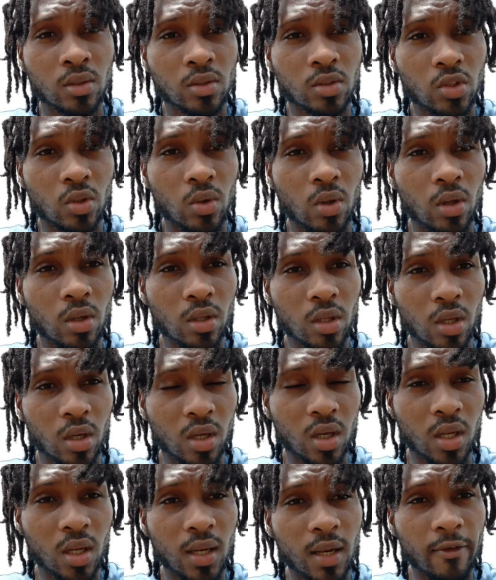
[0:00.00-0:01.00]
So you
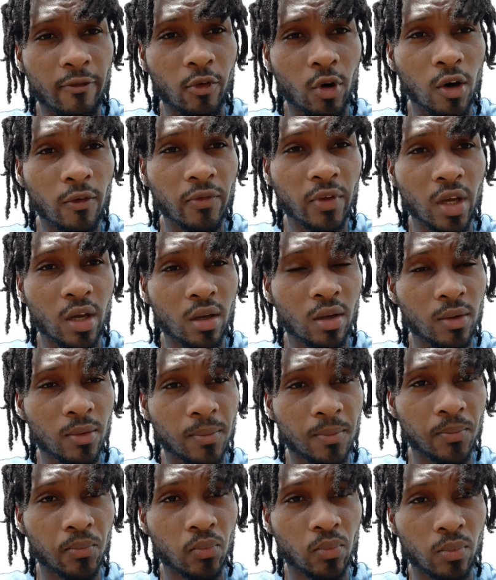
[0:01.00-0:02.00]
could lift off your
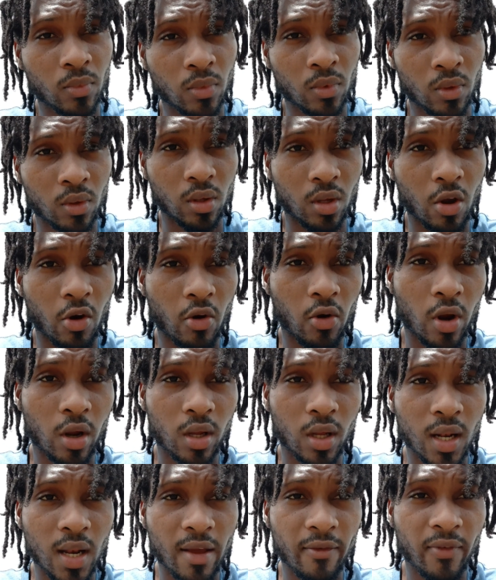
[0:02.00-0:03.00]

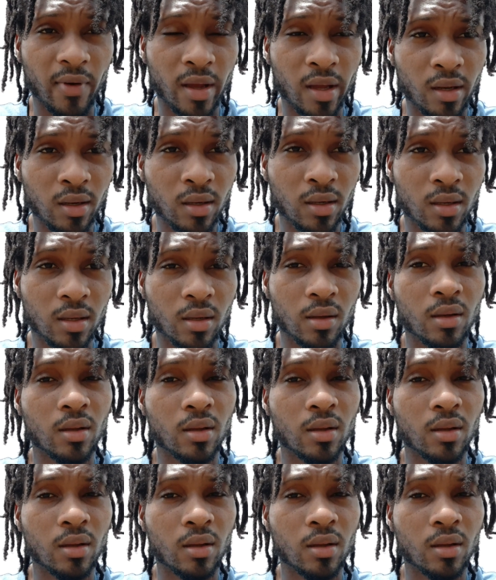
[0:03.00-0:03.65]
left hand